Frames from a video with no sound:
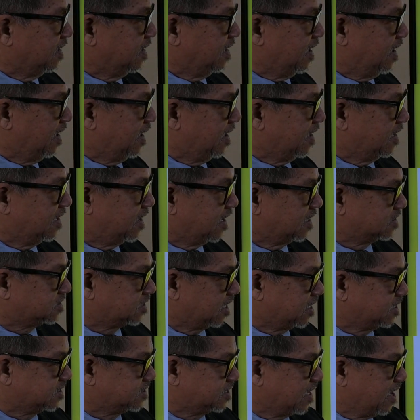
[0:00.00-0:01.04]
and as
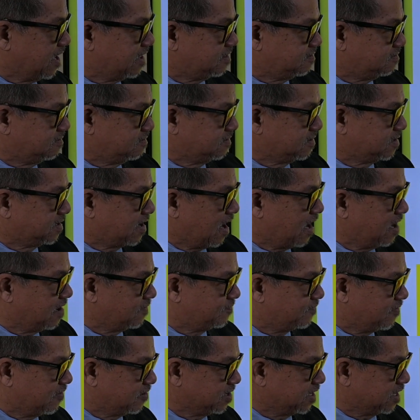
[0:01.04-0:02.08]
I said,
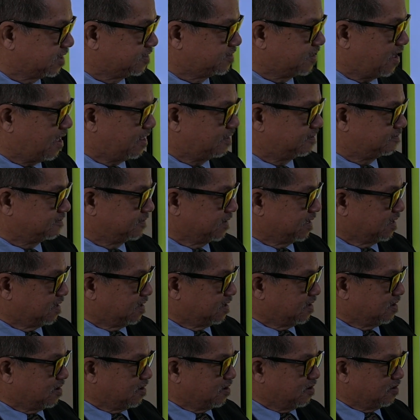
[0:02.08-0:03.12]
California debt
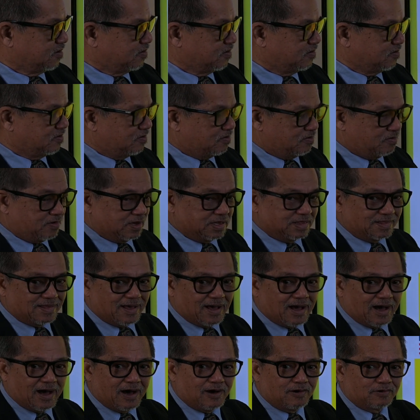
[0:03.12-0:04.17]

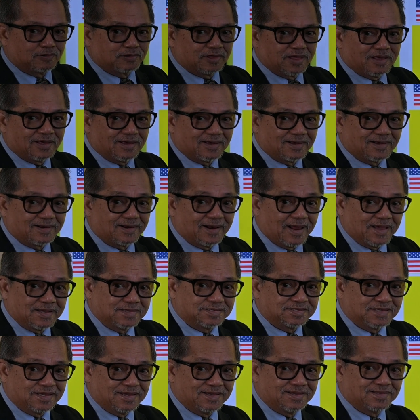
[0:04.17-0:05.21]
without
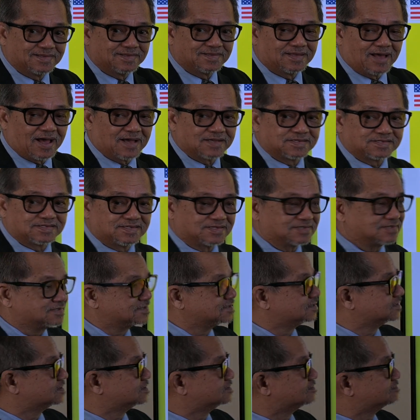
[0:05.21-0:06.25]
raising
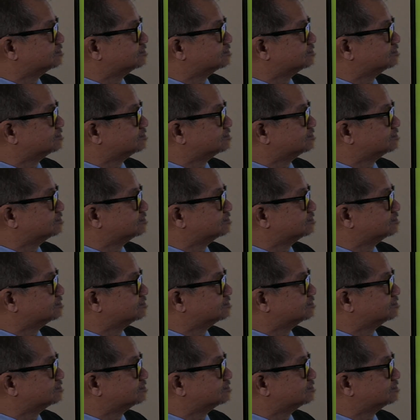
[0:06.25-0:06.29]
taxes.